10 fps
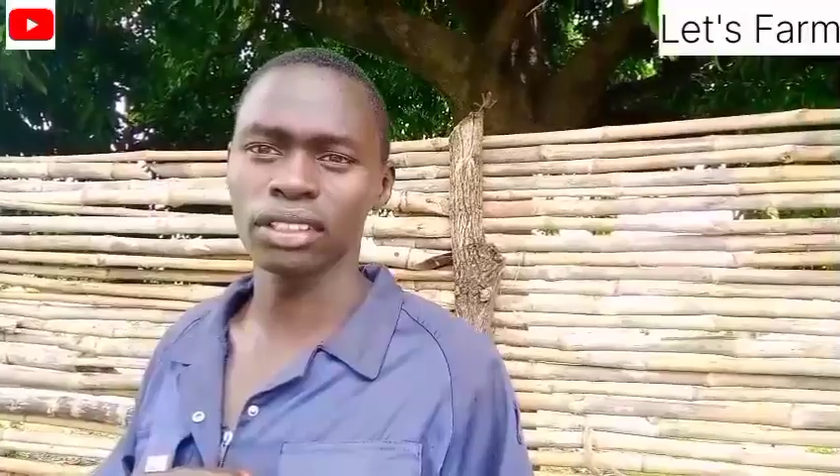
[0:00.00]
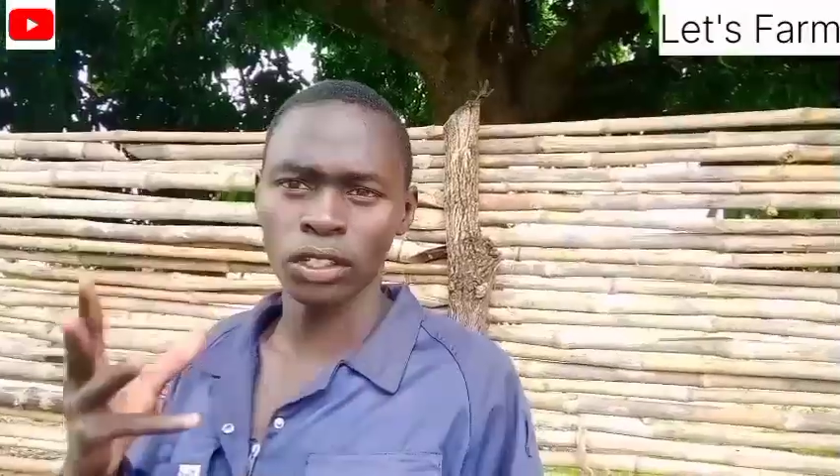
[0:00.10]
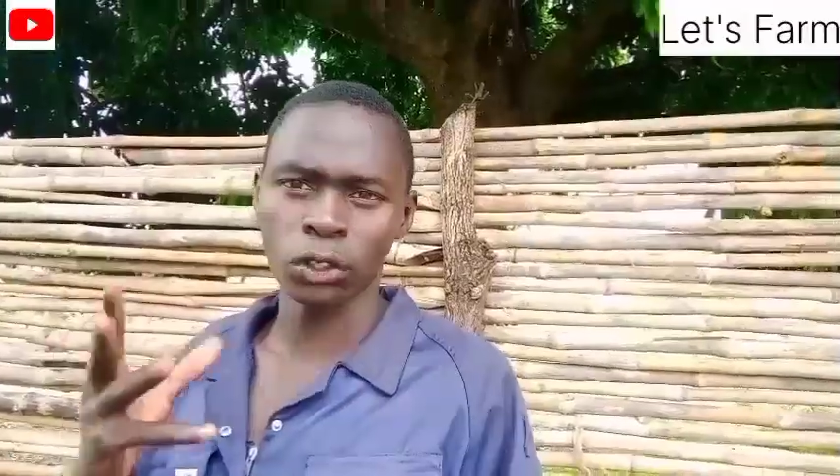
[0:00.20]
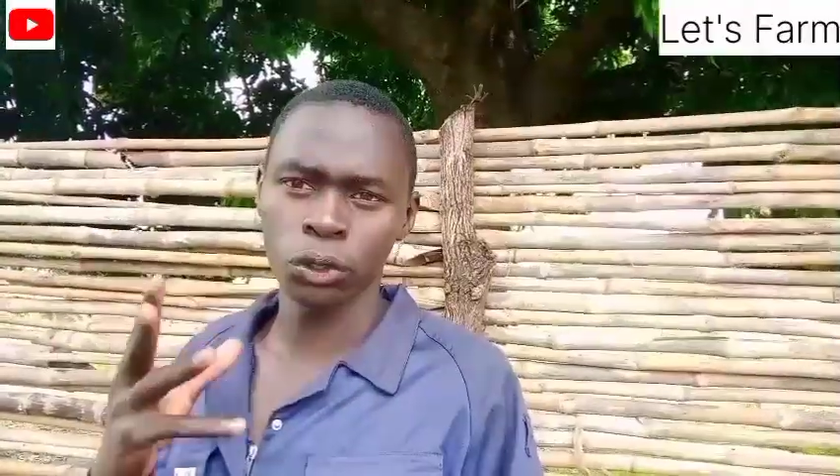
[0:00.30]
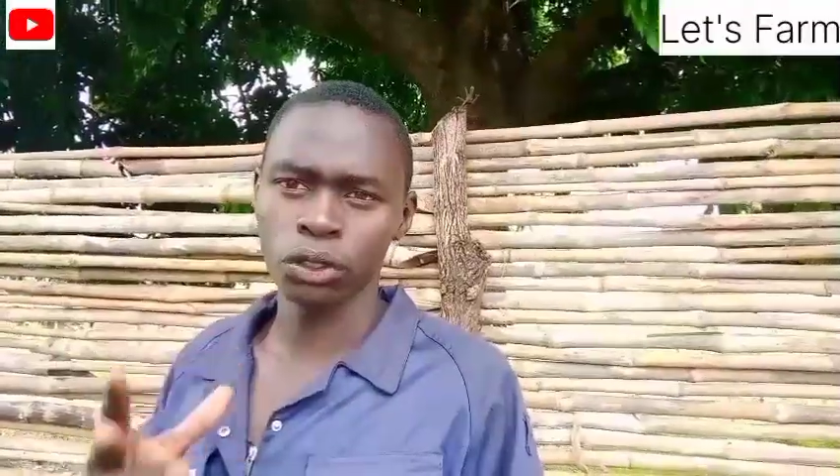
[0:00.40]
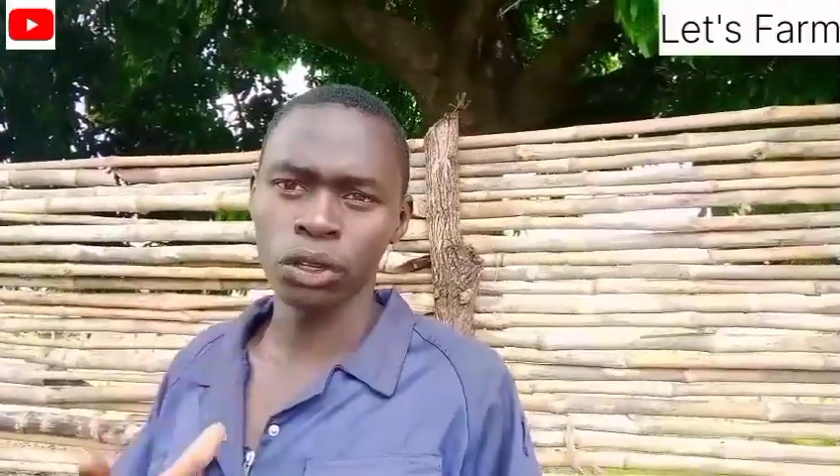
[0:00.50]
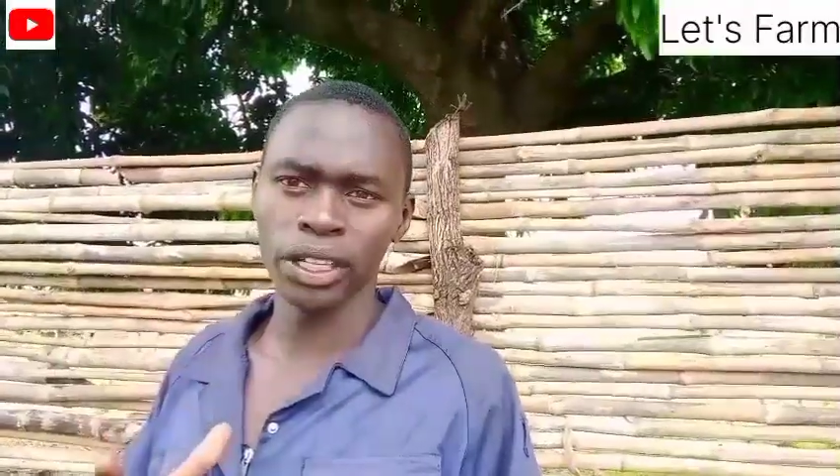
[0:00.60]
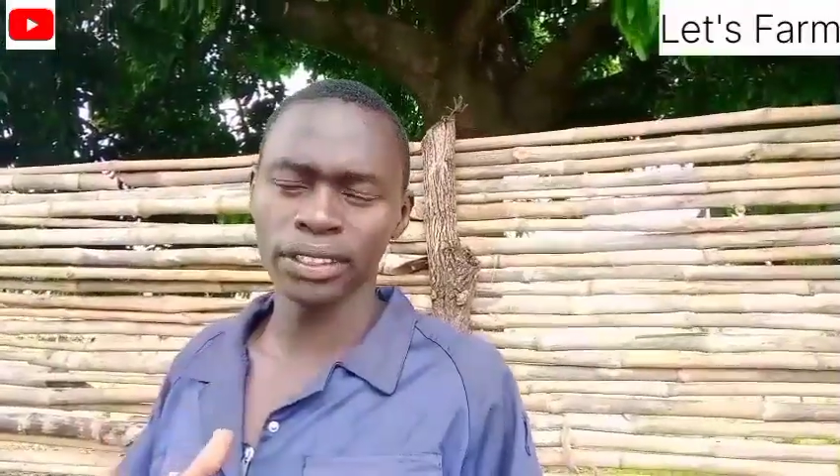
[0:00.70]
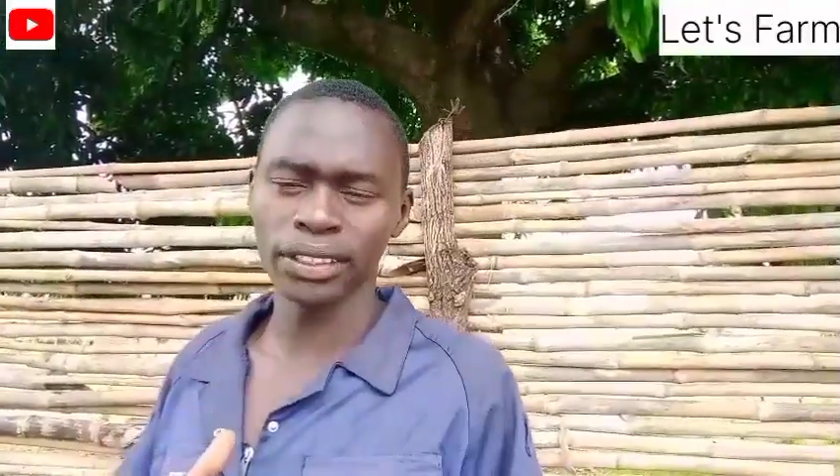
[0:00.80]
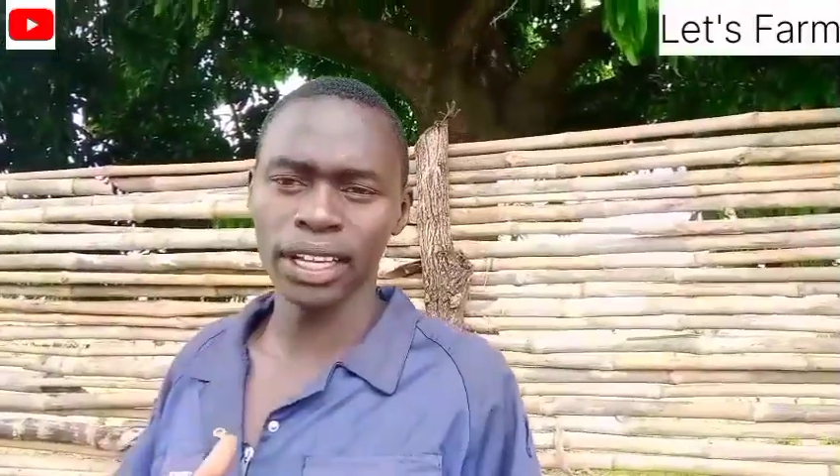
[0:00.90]
What you should know
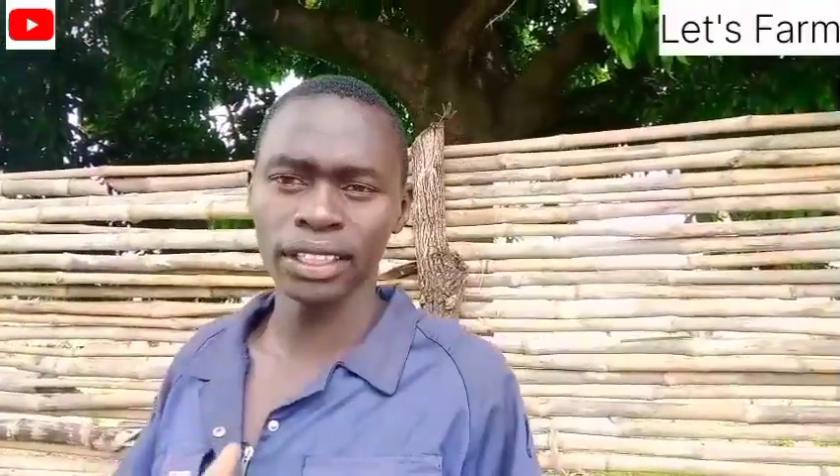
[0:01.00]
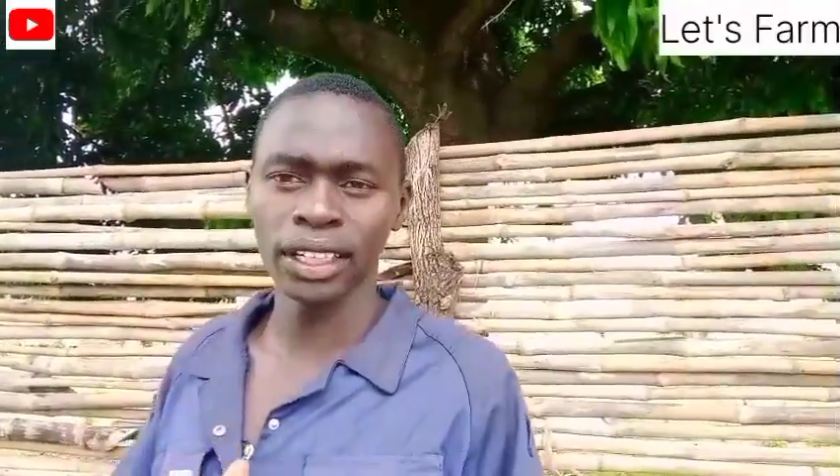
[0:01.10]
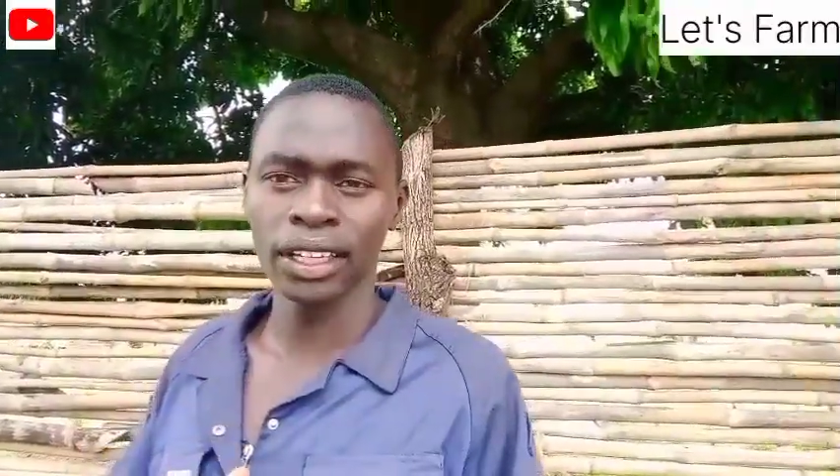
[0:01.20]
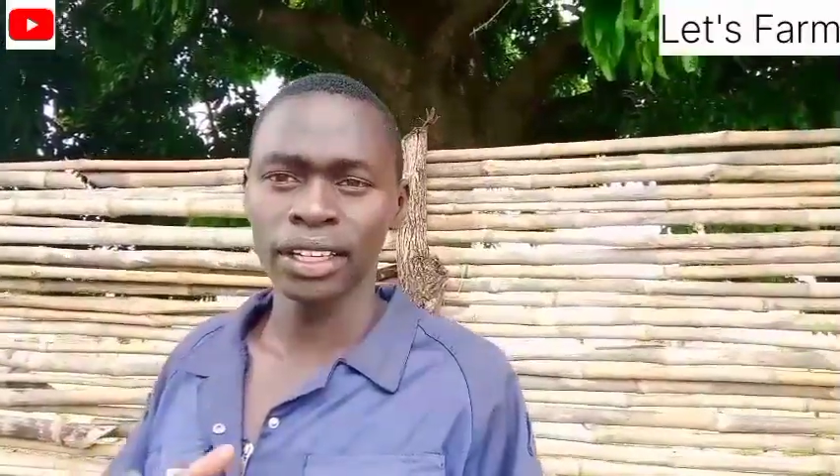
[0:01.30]
is that